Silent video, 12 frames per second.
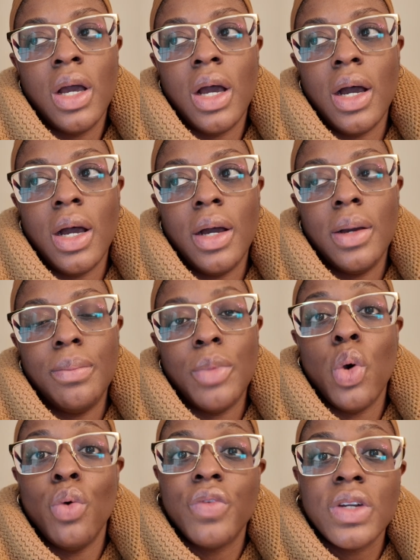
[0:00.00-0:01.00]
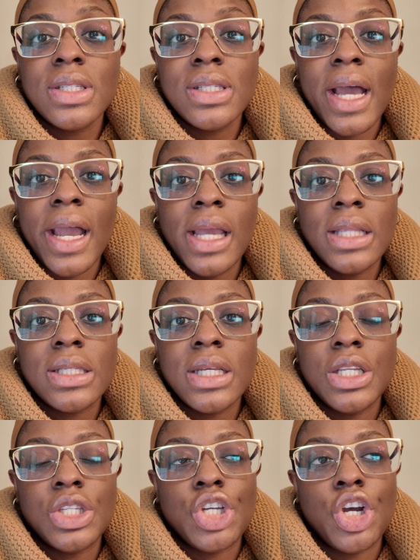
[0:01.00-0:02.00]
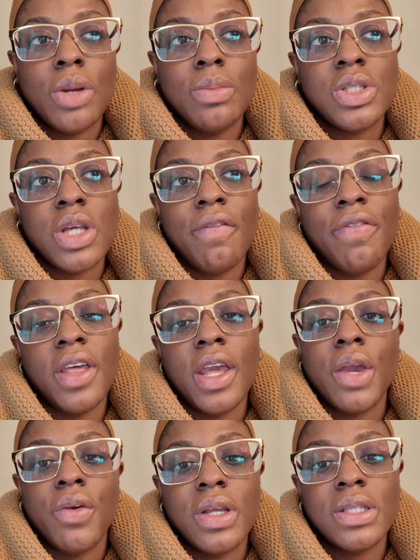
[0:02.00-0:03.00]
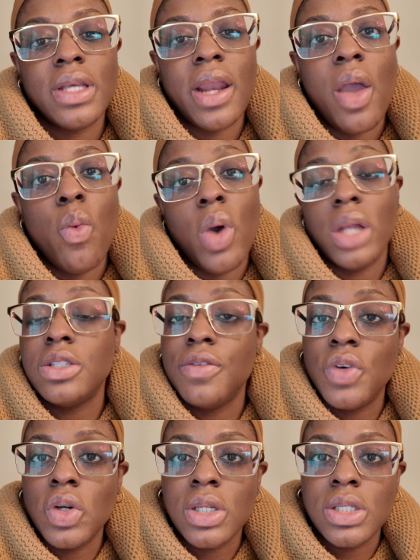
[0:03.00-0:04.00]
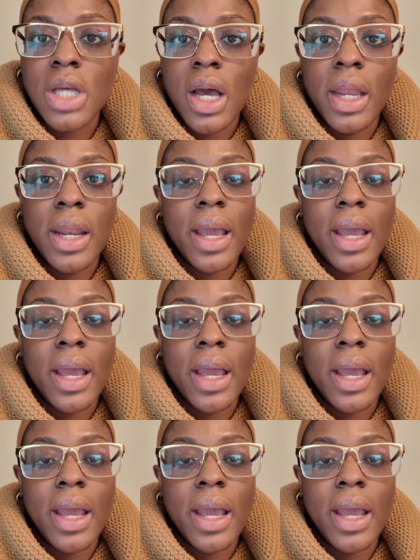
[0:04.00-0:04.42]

oversights in terms of the areas that I want to focus on